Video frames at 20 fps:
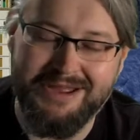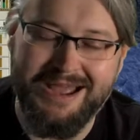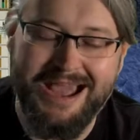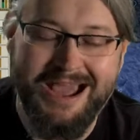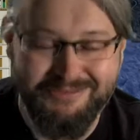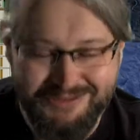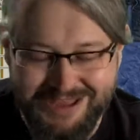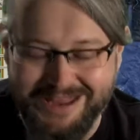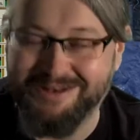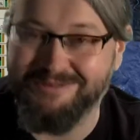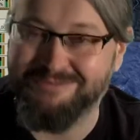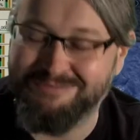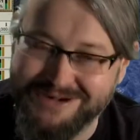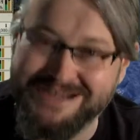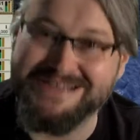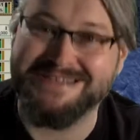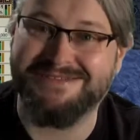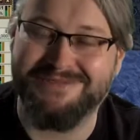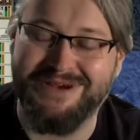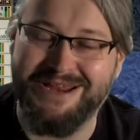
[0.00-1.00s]
how you handle
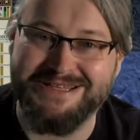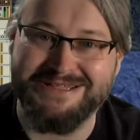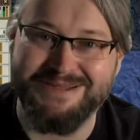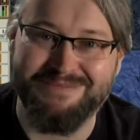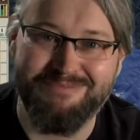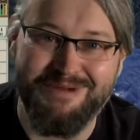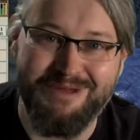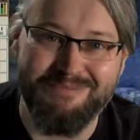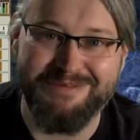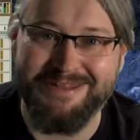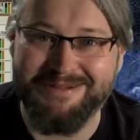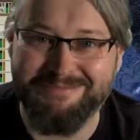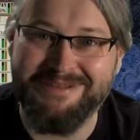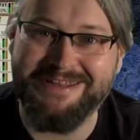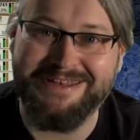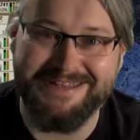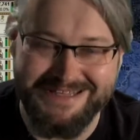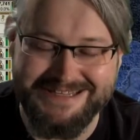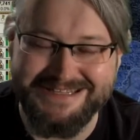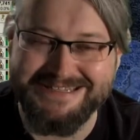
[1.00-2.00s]
press rights and public
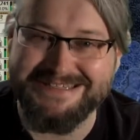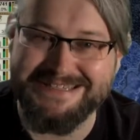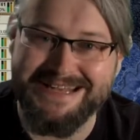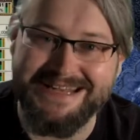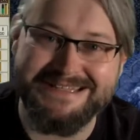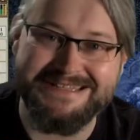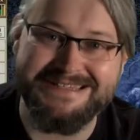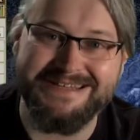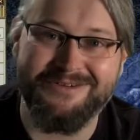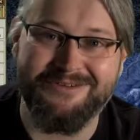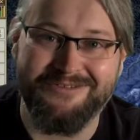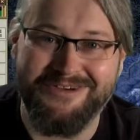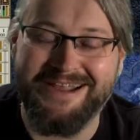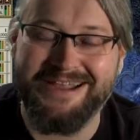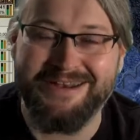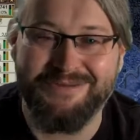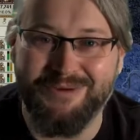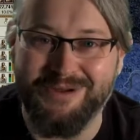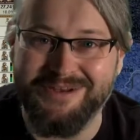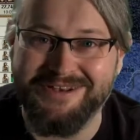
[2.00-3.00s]
meetings. That's the
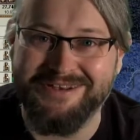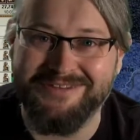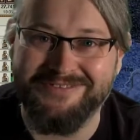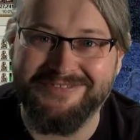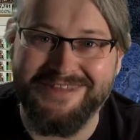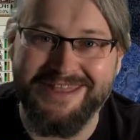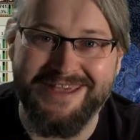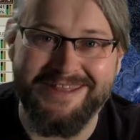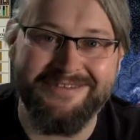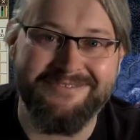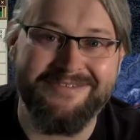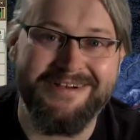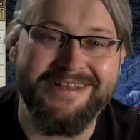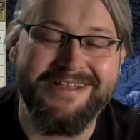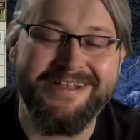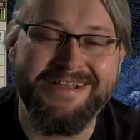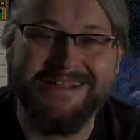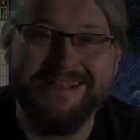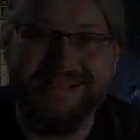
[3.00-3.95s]
correct one, not the other one.